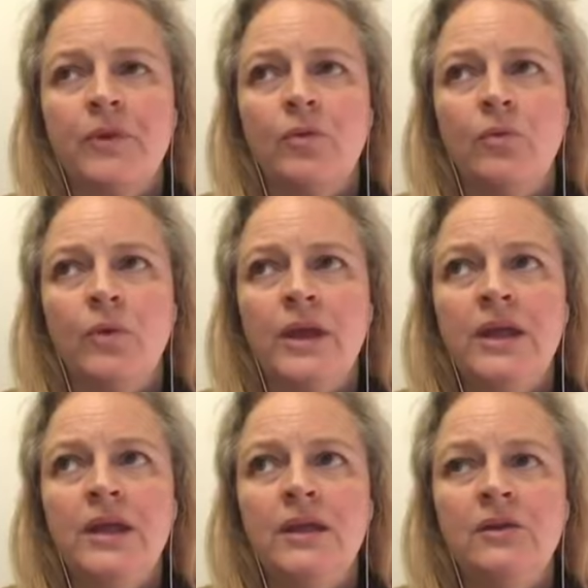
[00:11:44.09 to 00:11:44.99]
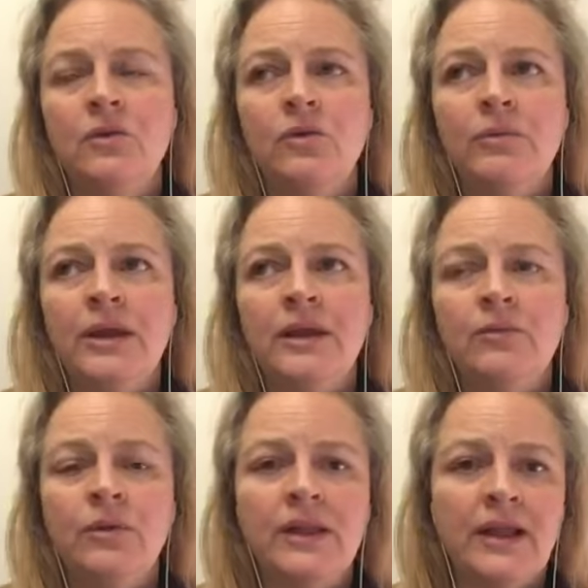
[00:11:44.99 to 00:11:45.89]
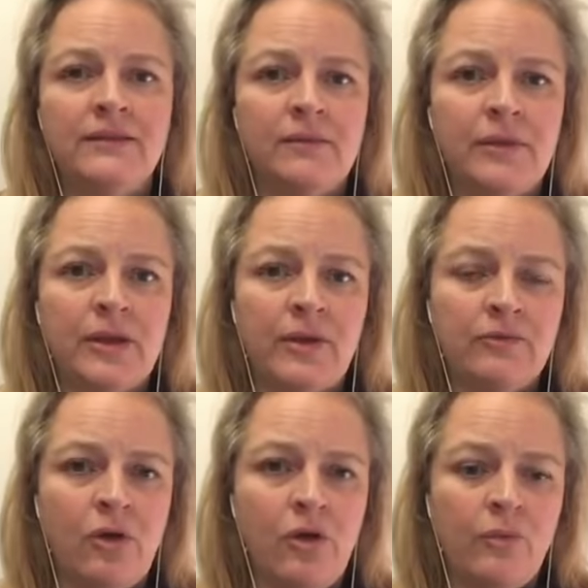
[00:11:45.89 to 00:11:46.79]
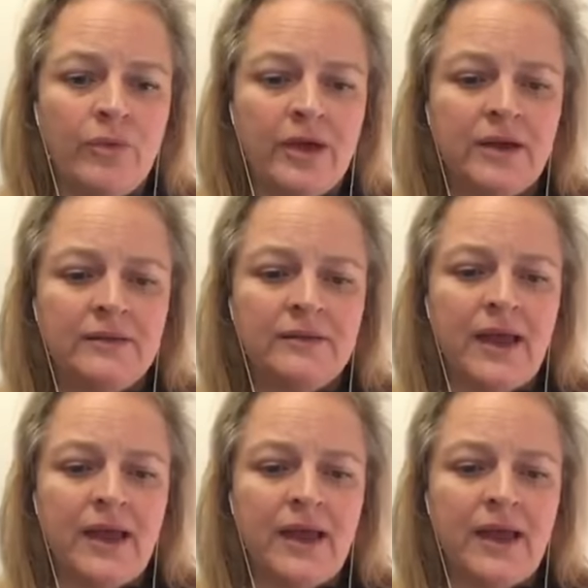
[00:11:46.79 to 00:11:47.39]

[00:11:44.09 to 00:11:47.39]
we normally will get something going wrong with us,